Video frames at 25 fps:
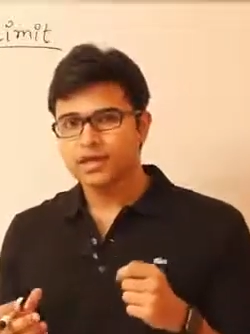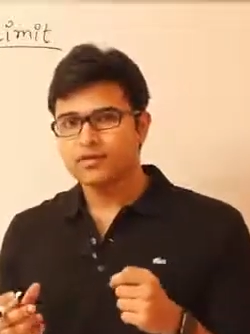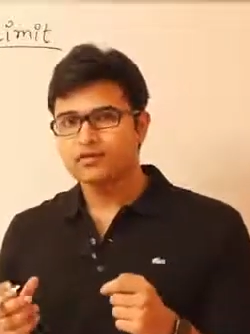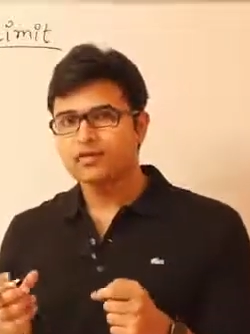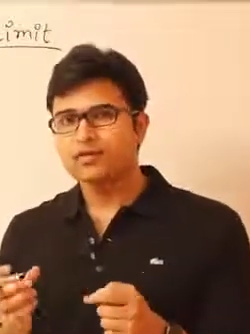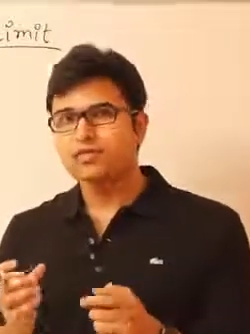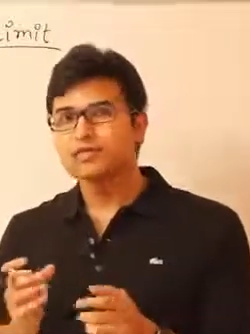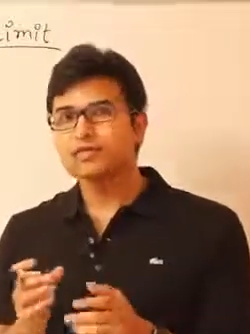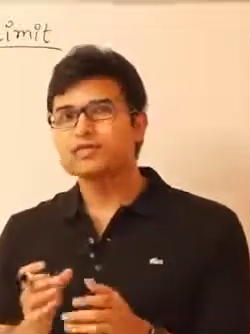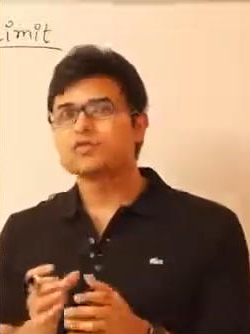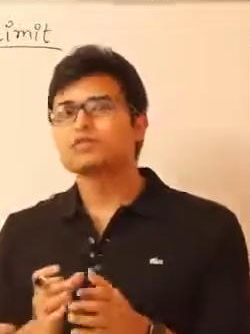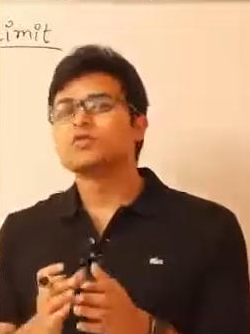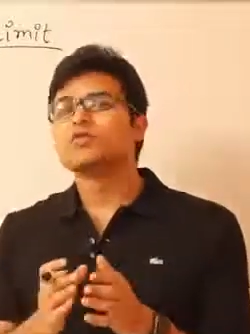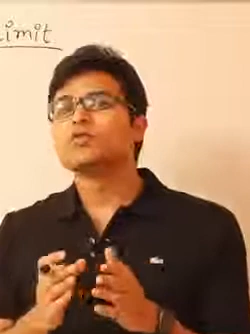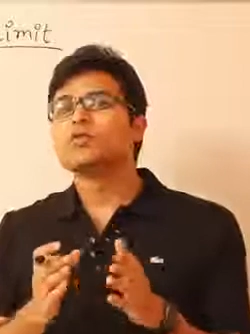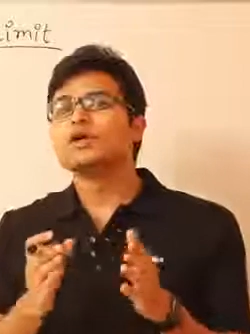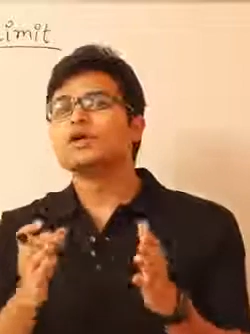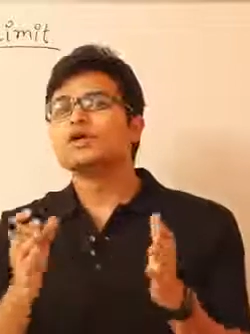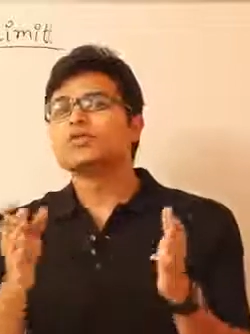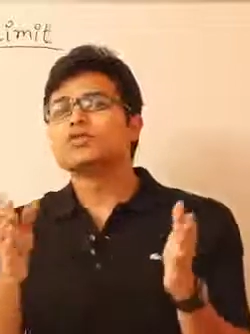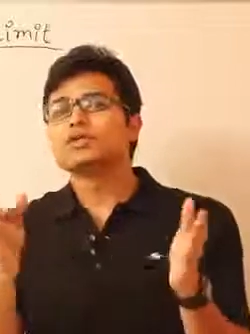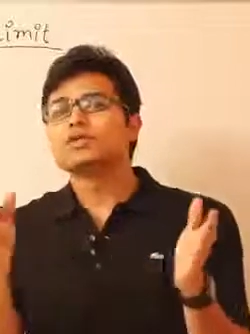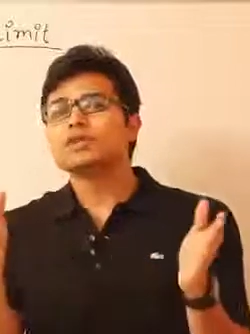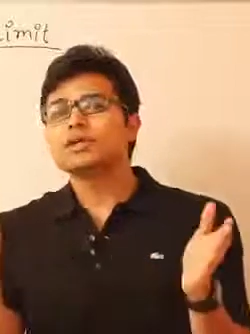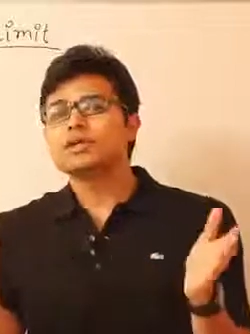We just go
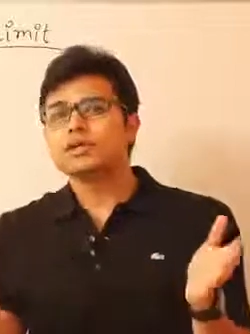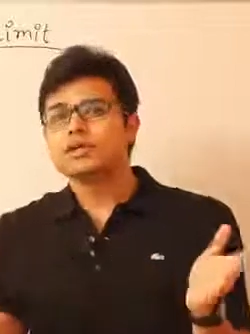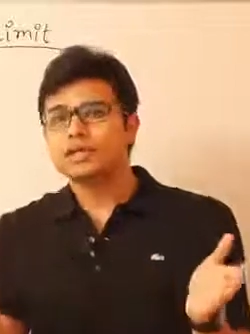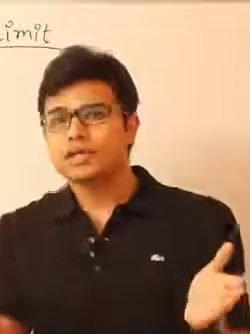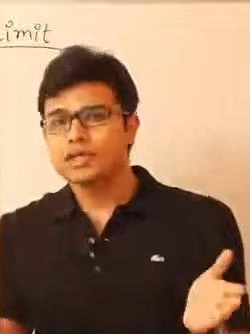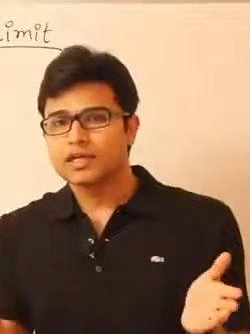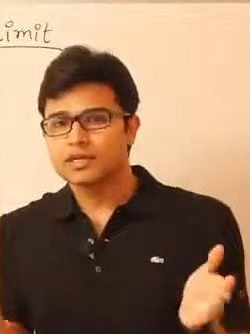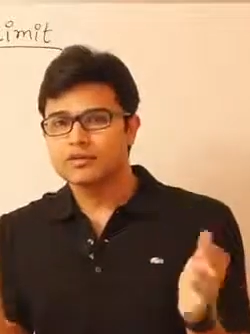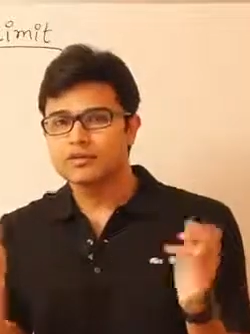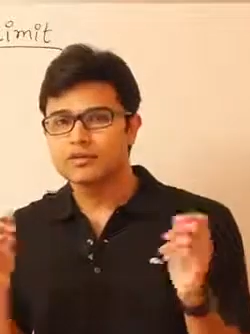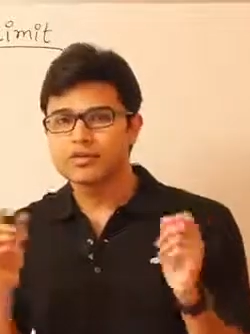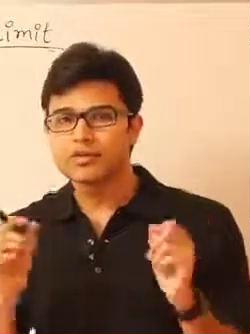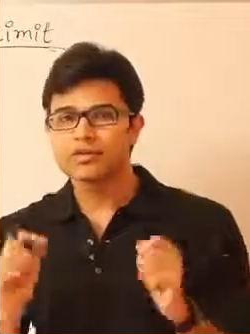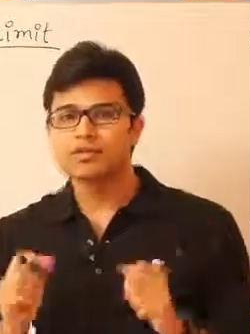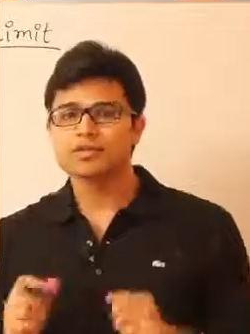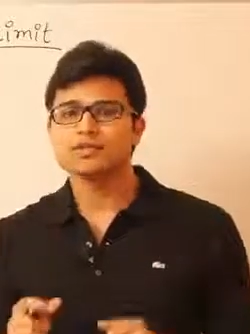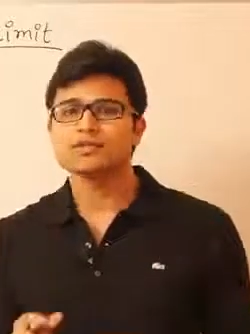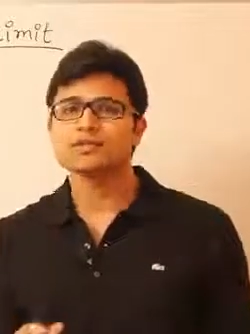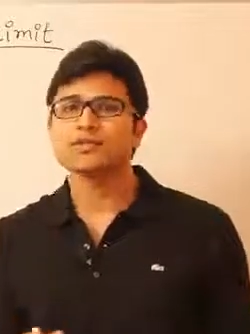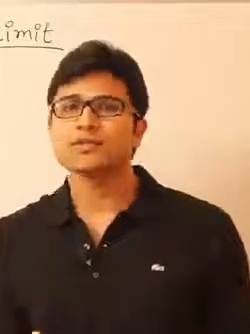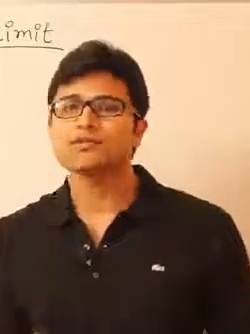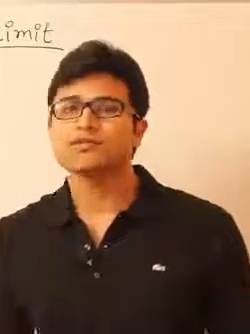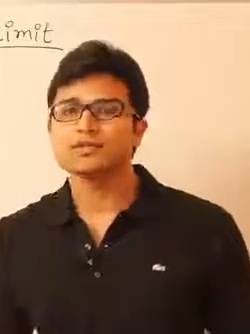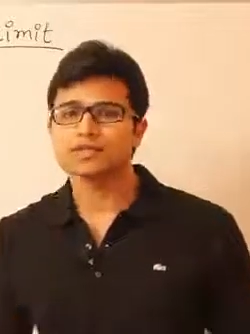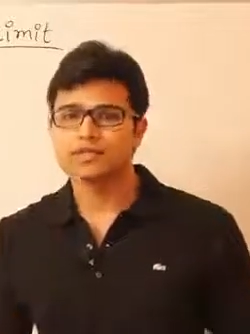into the
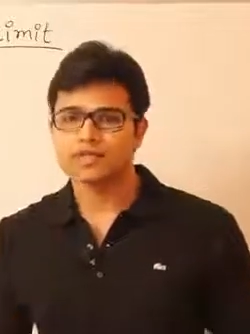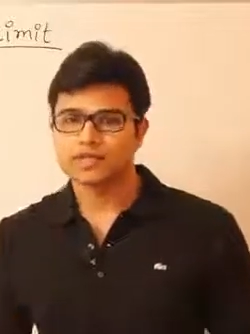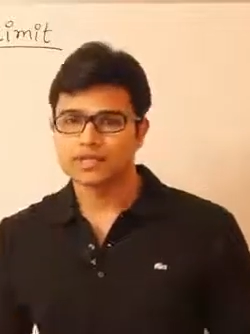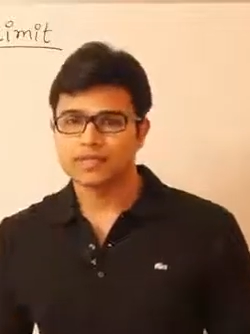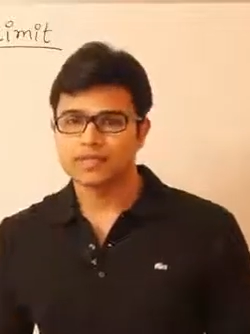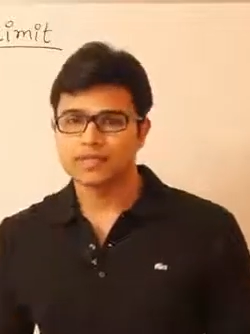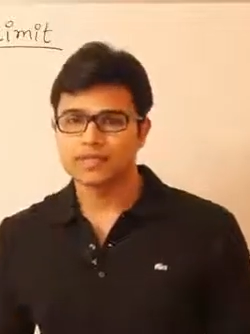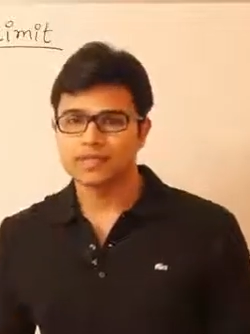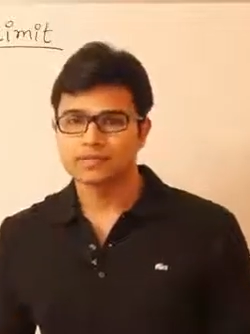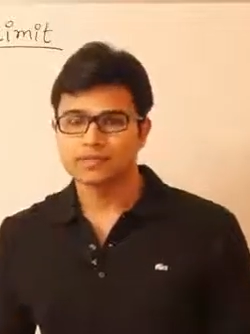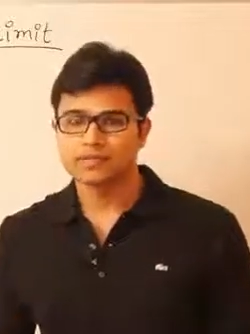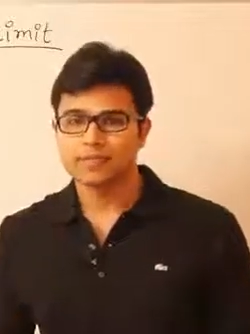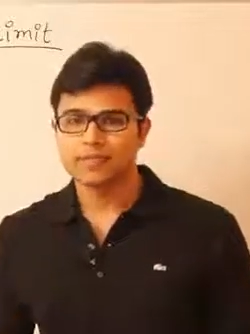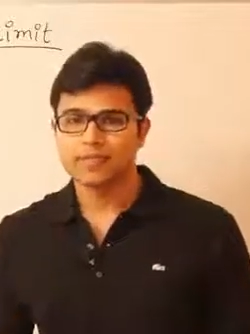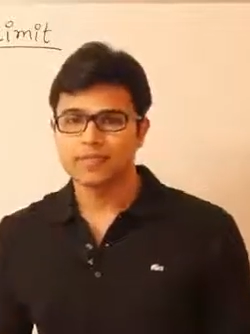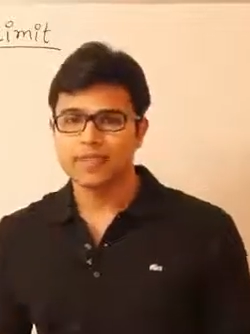neighborhoods and we check it.